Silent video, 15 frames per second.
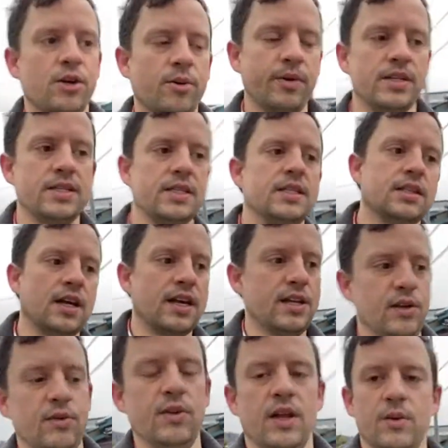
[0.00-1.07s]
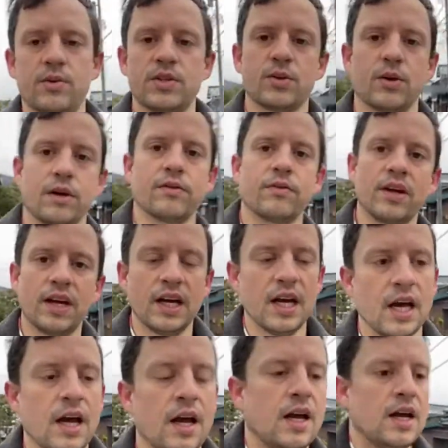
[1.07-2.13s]
but still I knew that it was sort of
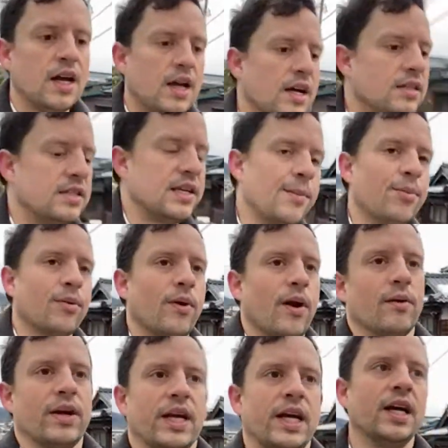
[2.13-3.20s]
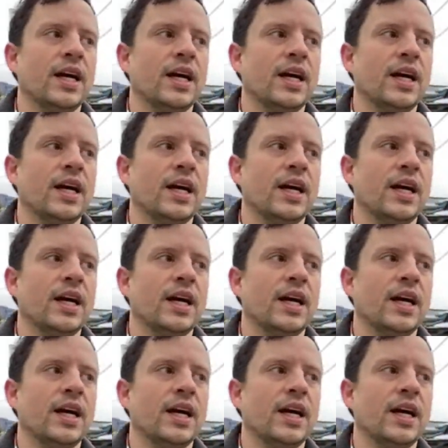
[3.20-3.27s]
temporary.